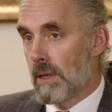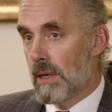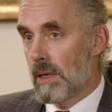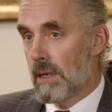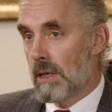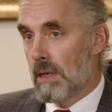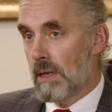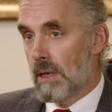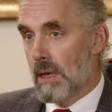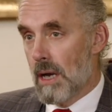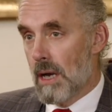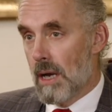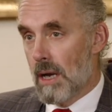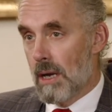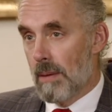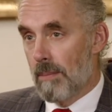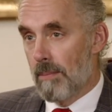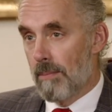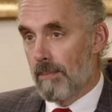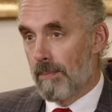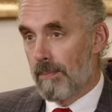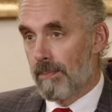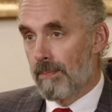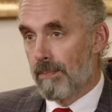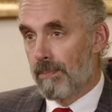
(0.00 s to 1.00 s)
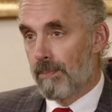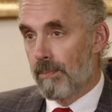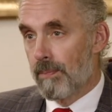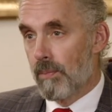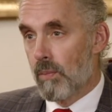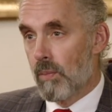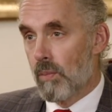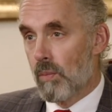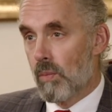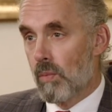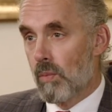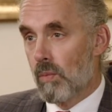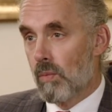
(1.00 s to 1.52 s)
in um,
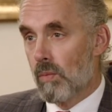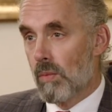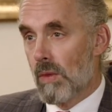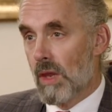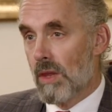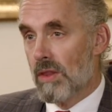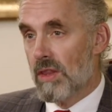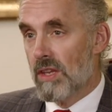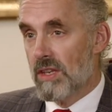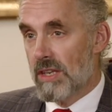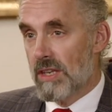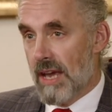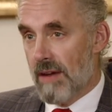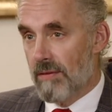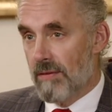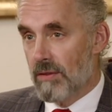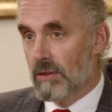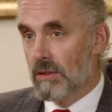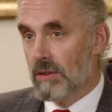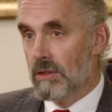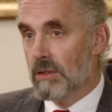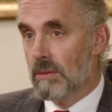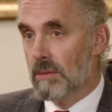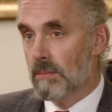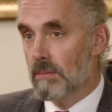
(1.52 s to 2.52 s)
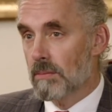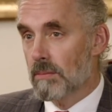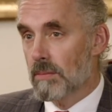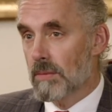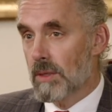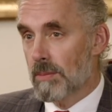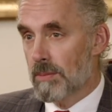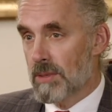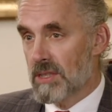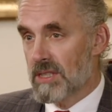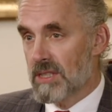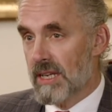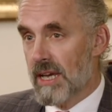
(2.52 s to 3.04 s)
The Devils,
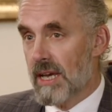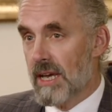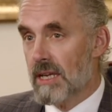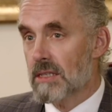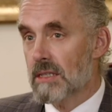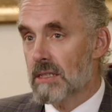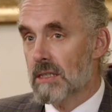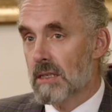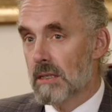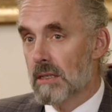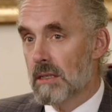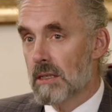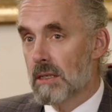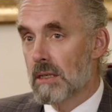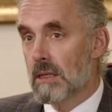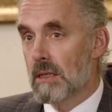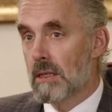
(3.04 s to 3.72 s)
The Possessed,